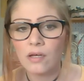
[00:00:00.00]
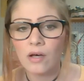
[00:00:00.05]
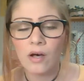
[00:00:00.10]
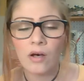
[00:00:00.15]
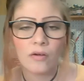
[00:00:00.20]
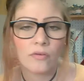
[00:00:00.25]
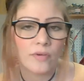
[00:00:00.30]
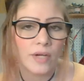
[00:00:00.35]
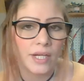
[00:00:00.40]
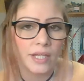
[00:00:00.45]

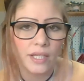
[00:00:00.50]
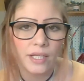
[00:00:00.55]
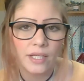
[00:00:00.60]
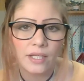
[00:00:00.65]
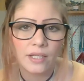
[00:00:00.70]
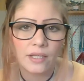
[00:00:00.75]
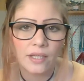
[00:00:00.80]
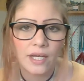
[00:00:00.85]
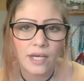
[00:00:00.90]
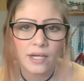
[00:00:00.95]

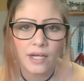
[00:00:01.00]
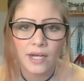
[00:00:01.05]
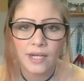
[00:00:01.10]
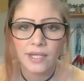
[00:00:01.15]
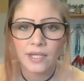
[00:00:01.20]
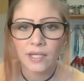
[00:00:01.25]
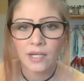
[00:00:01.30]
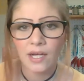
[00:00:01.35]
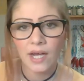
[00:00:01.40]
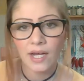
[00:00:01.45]
already that I
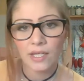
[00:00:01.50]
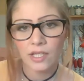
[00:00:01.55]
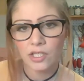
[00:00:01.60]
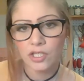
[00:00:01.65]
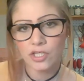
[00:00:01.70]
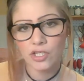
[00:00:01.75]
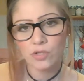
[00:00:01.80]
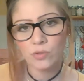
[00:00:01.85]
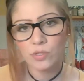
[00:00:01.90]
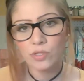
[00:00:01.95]
can kind of
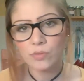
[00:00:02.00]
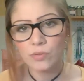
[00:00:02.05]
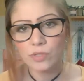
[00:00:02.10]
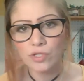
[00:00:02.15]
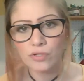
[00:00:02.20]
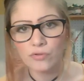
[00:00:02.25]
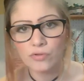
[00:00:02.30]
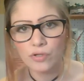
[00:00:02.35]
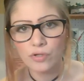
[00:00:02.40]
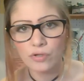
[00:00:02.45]
just do a
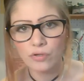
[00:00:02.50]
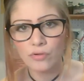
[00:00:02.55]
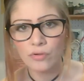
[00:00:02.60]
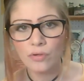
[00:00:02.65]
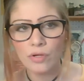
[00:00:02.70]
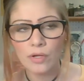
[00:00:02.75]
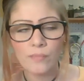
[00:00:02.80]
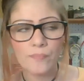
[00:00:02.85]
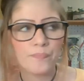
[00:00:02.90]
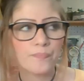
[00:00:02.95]
switcheroo.
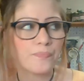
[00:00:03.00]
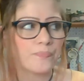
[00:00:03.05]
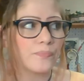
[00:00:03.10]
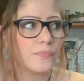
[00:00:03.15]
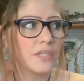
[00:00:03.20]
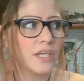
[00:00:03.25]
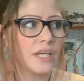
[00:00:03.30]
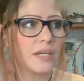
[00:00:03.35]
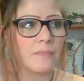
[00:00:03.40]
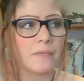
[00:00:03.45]

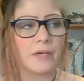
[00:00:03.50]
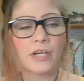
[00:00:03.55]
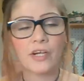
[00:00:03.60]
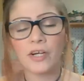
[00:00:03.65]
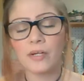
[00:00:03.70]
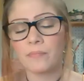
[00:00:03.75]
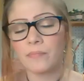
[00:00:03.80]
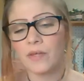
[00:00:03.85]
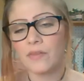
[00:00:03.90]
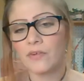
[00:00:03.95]
Like my
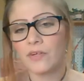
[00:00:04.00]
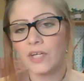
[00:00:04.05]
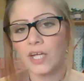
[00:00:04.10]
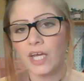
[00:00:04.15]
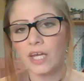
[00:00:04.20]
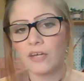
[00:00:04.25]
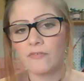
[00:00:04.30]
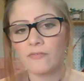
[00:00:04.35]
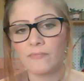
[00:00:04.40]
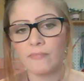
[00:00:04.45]
grandmother
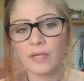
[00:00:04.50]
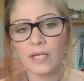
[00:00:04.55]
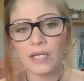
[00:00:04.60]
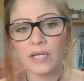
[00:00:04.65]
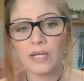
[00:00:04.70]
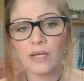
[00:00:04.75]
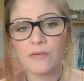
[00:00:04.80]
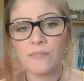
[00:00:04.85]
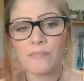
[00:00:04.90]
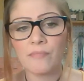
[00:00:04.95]
gave
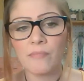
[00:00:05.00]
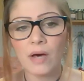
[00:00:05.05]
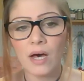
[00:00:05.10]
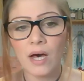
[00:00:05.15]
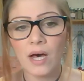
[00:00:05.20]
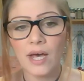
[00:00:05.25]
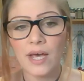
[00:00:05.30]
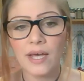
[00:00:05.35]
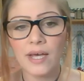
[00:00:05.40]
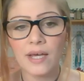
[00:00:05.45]
me
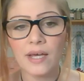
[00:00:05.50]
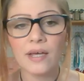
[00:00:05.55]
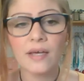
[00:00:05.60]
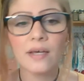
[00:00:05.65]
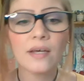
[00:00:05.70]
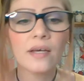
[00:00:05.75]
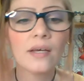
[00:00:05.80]
my,